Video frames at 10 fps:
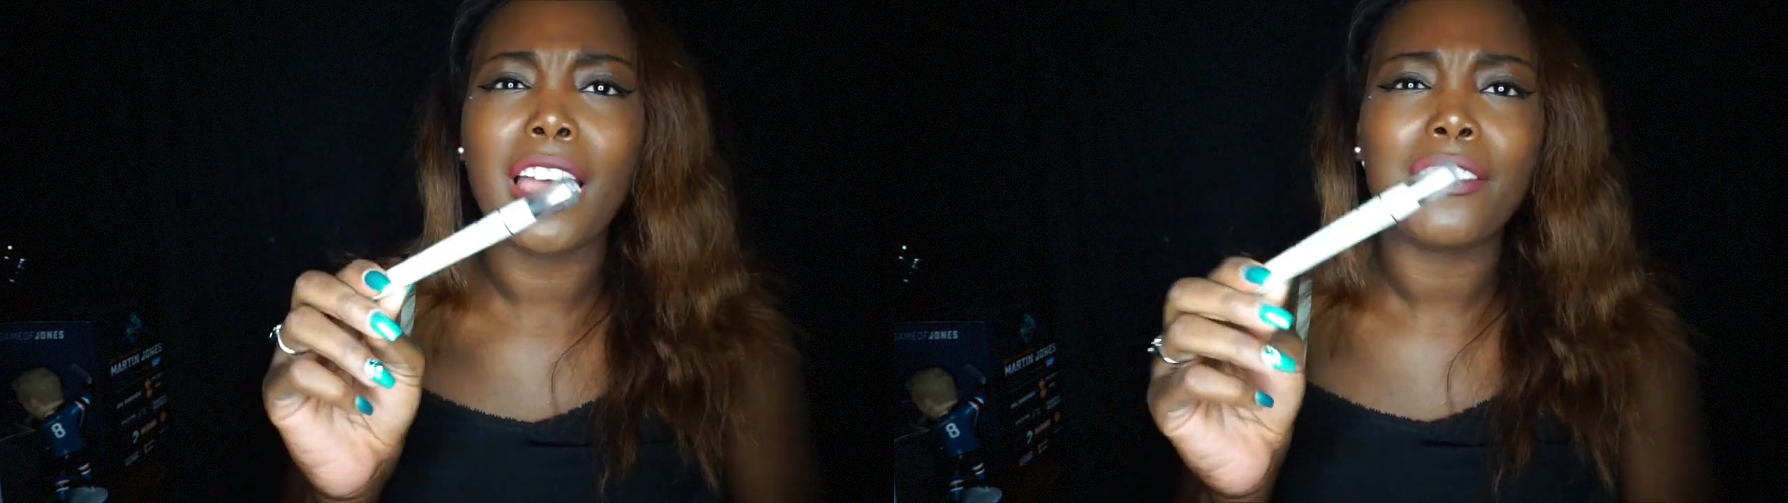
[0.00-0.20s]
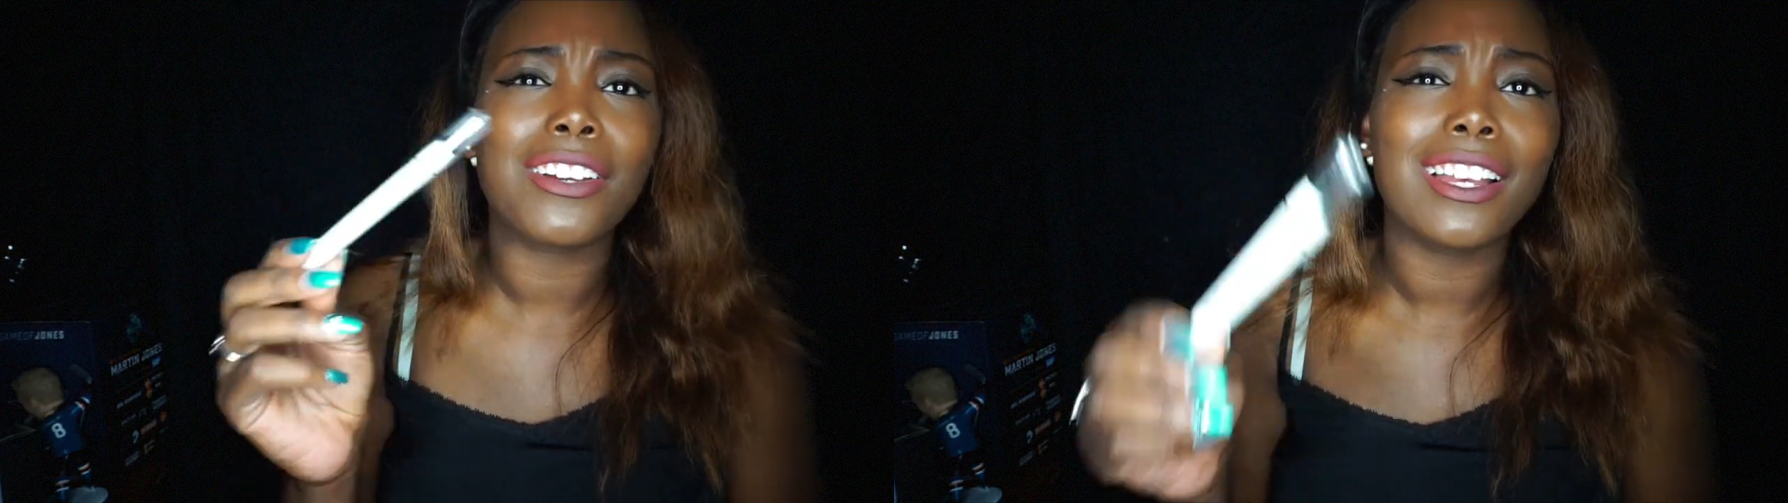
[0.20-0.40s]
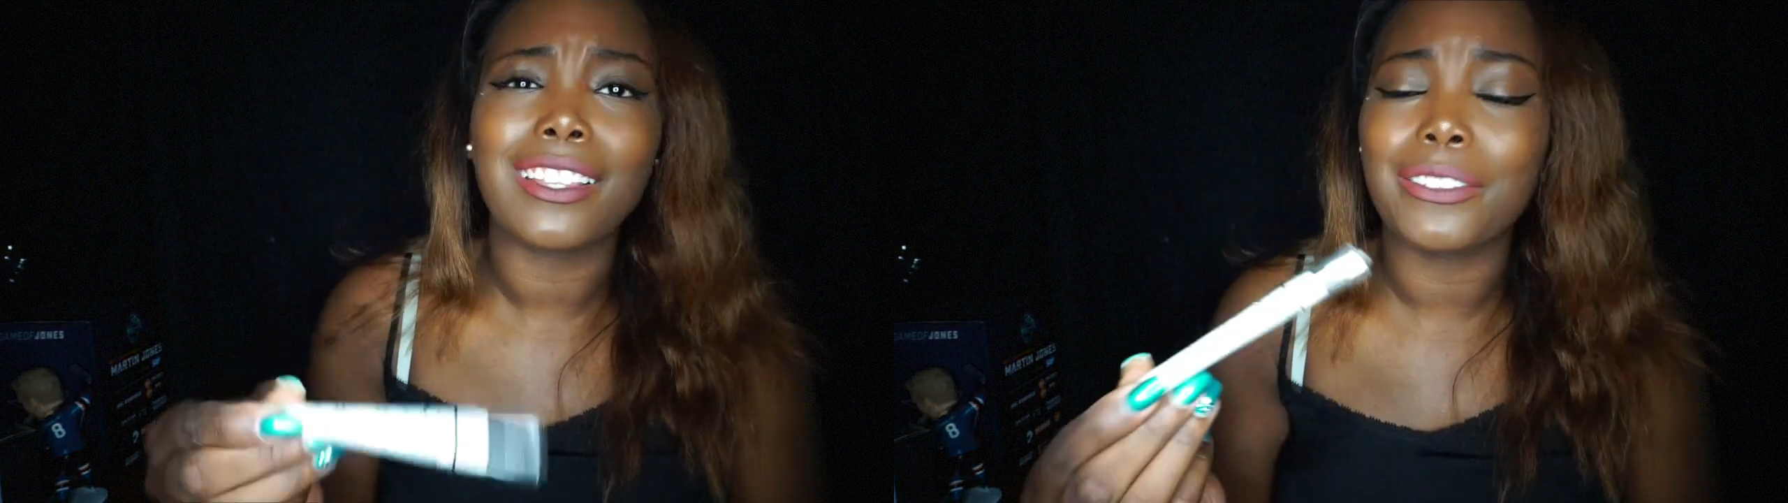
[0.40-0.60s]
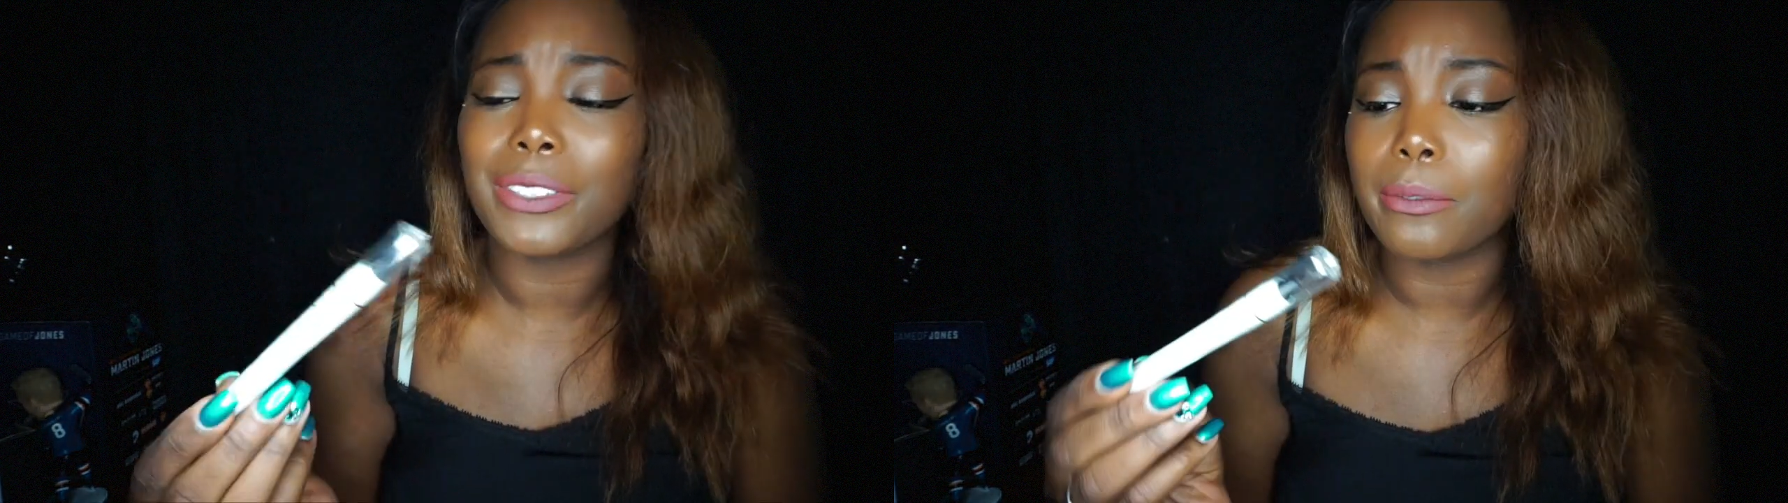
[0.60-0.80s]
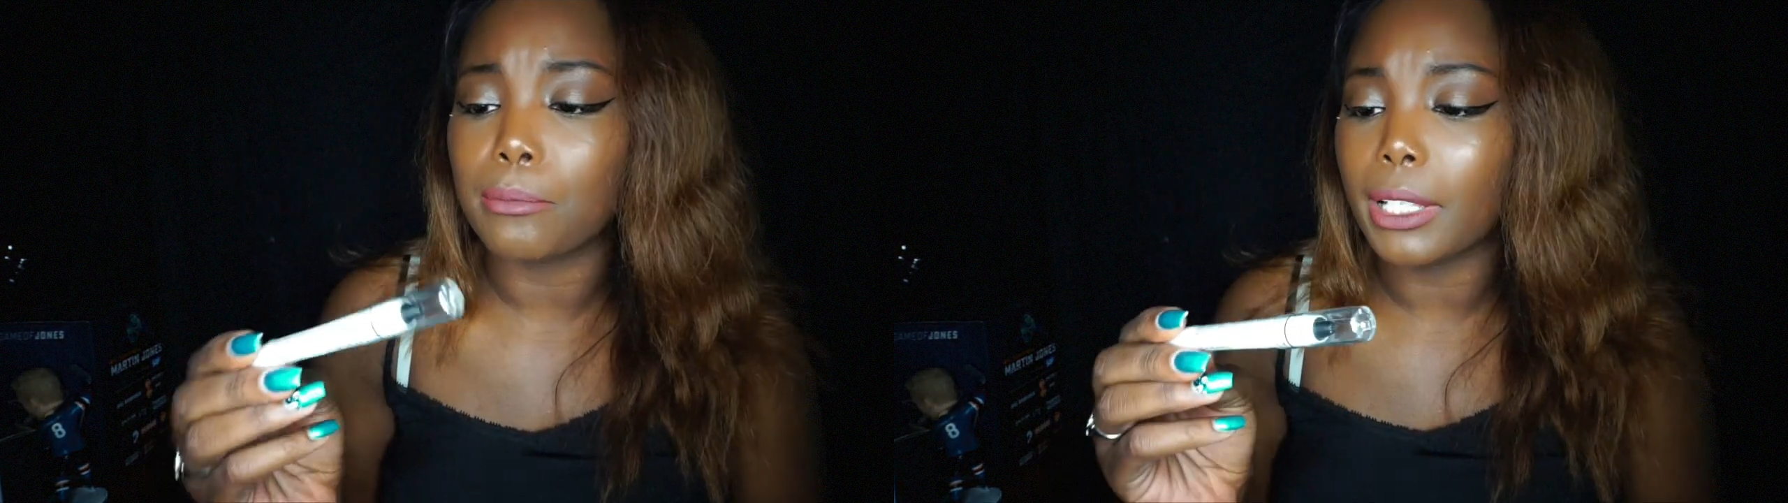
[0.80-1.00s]
I forgot that it
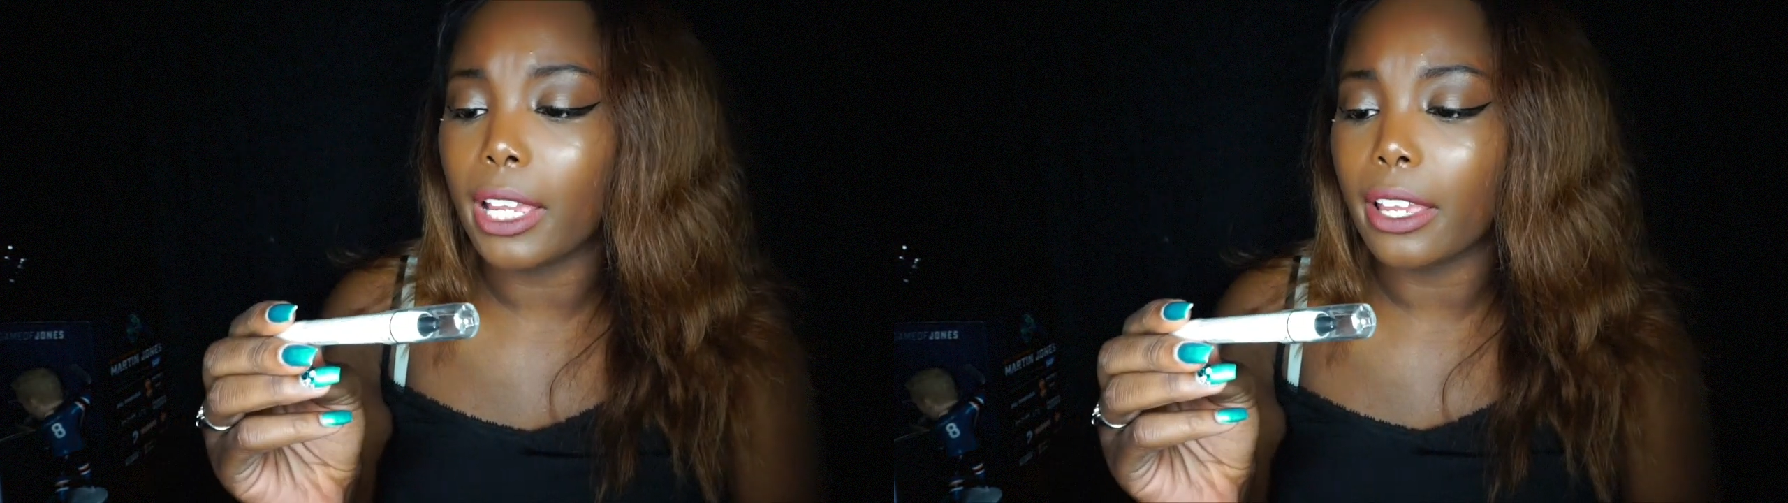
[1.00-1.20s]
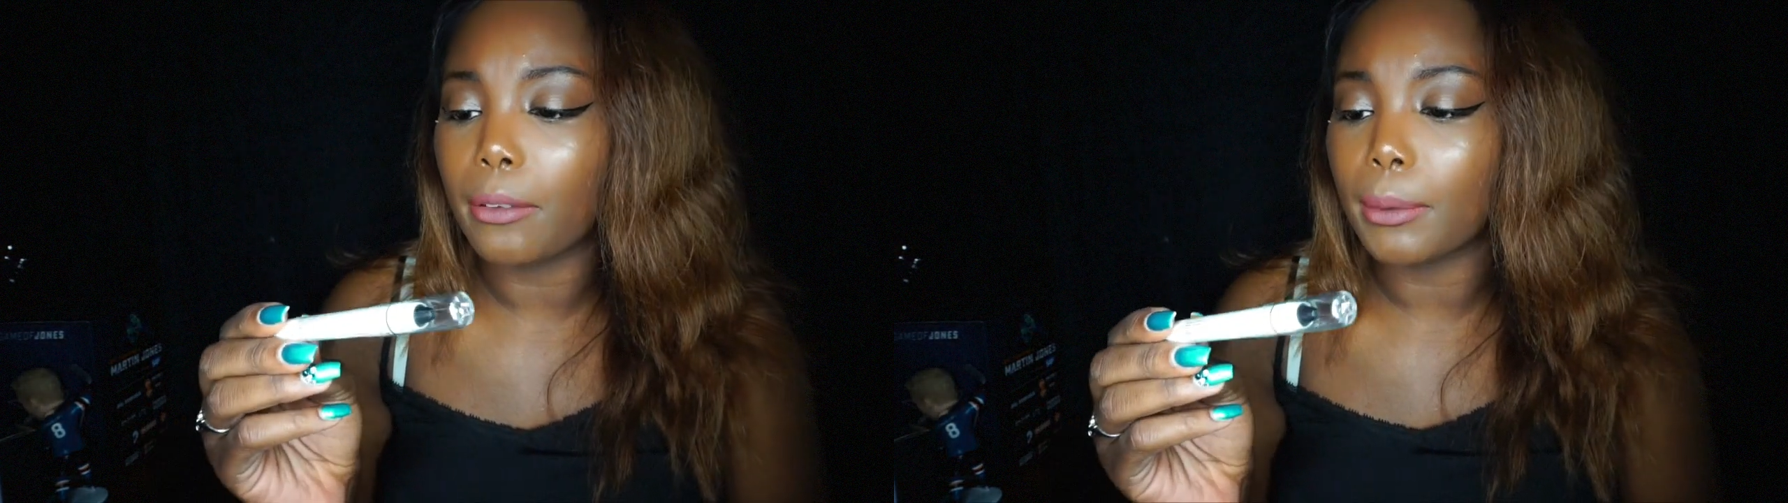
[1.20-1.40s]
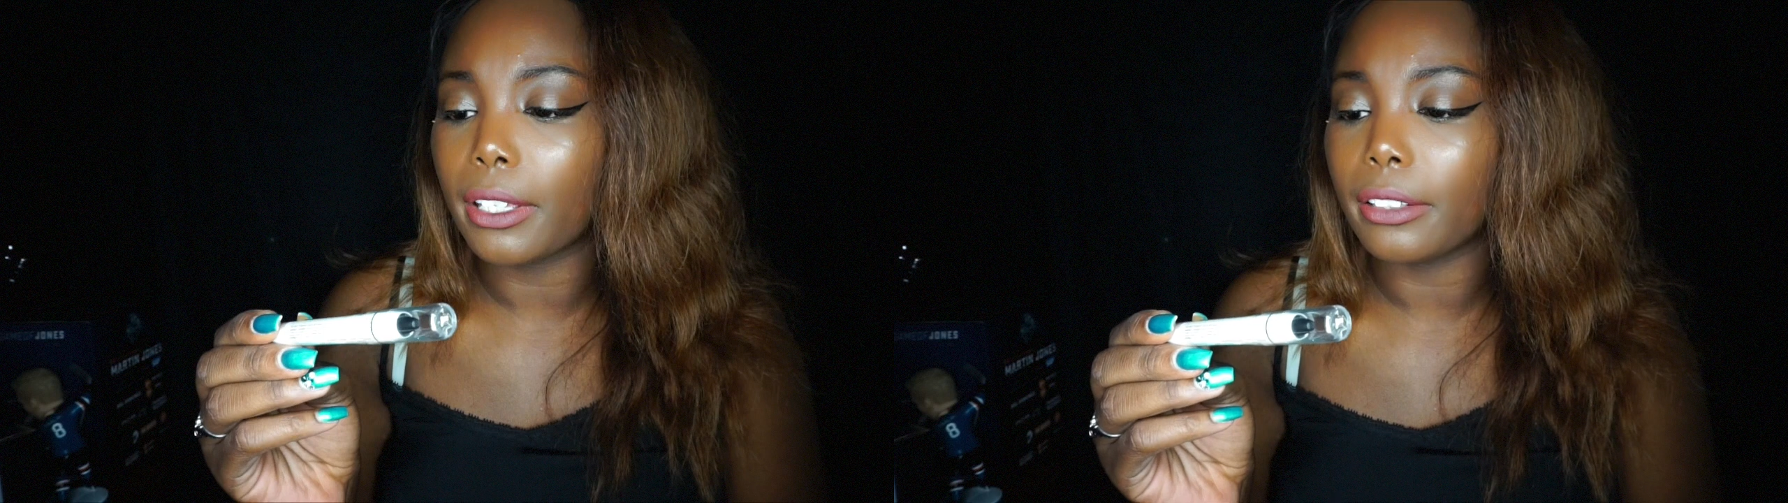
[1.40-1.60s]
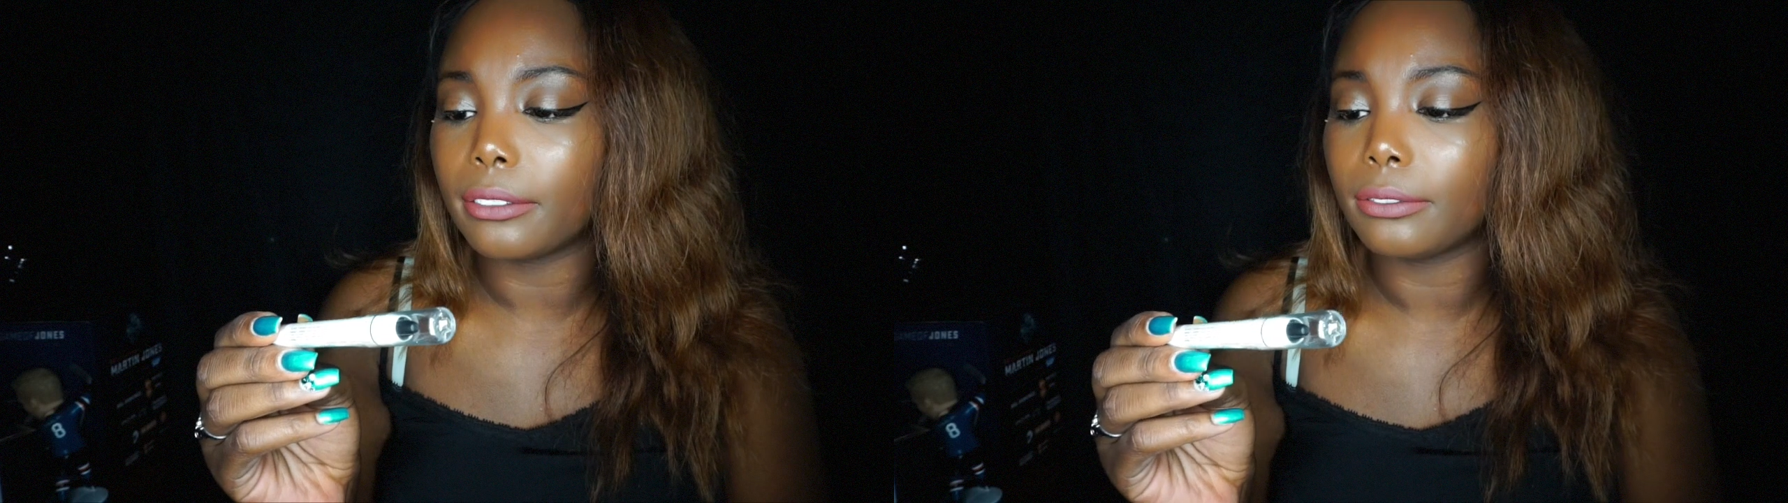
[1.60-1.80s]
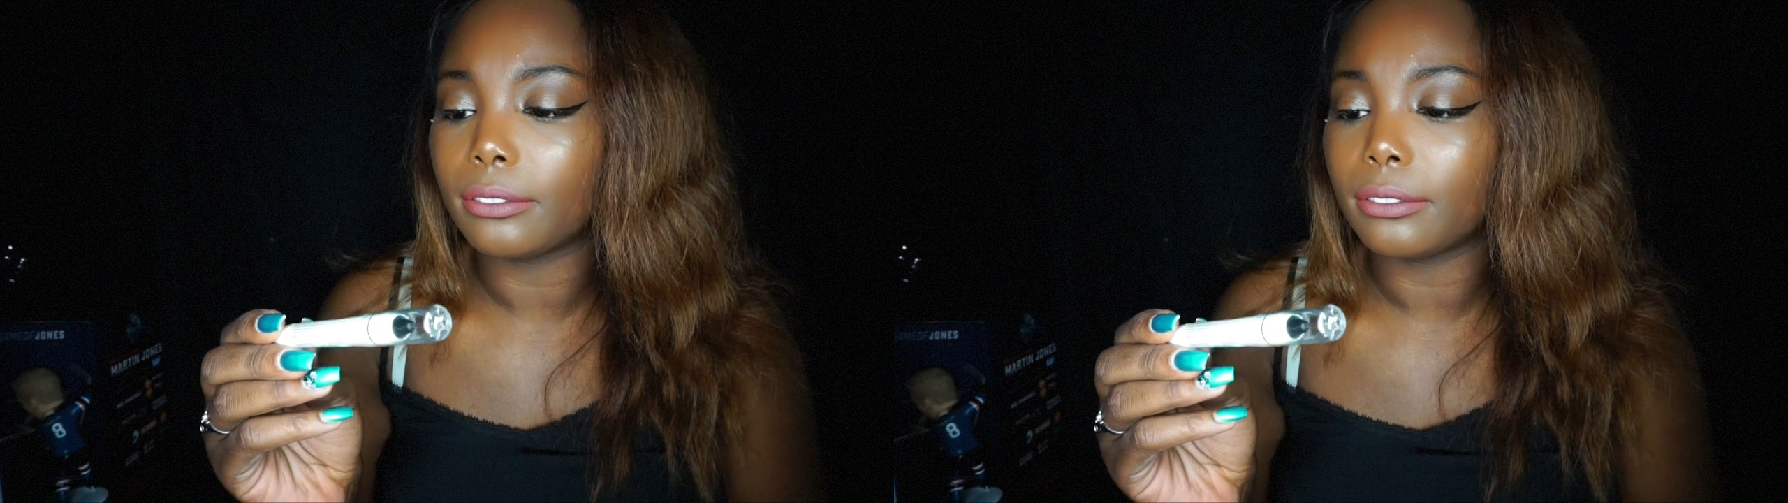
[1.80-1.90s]
was in black, but